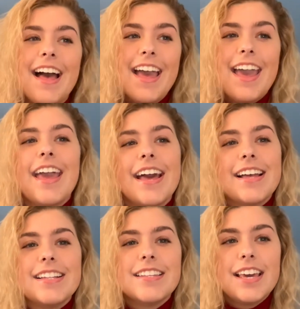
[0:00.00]

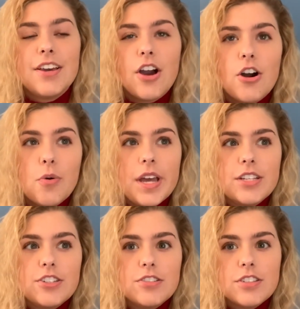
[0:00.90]
And they go
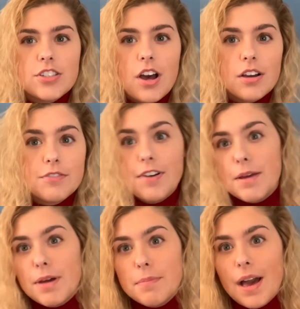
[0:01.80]
into the song Fight
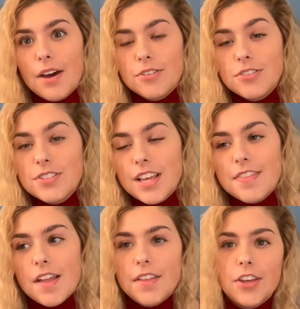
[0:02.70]
My Battles, and
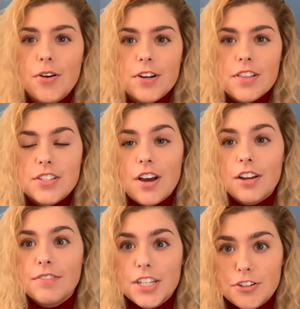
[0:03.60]
then they go into the song
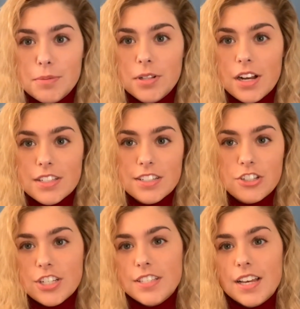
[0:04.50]
Victory Belongs to
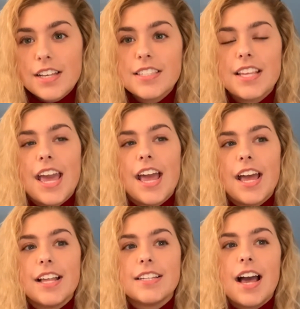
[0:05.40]
Jesus,
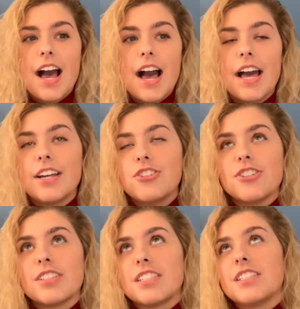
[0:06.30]
and I
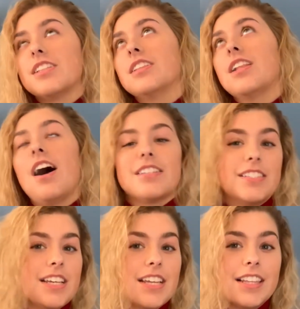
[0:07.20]
just lost it.